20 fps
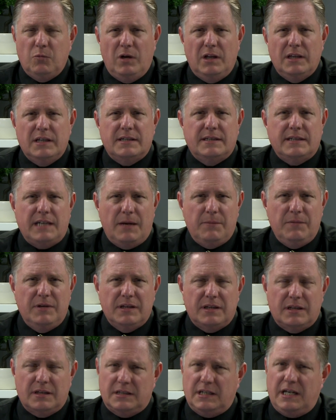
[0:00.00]
well, the
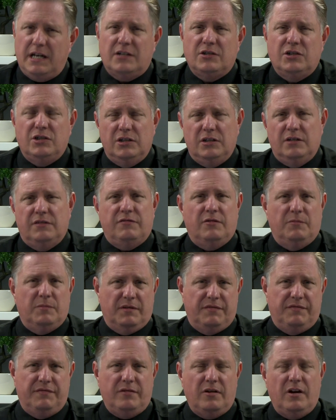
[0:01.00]
Sabbath is actually from
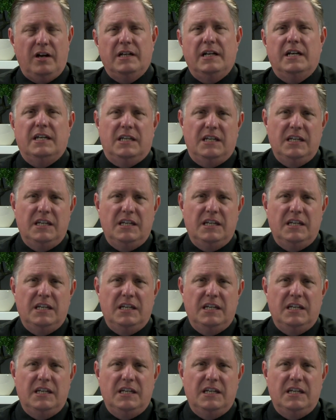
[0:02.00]
the Friday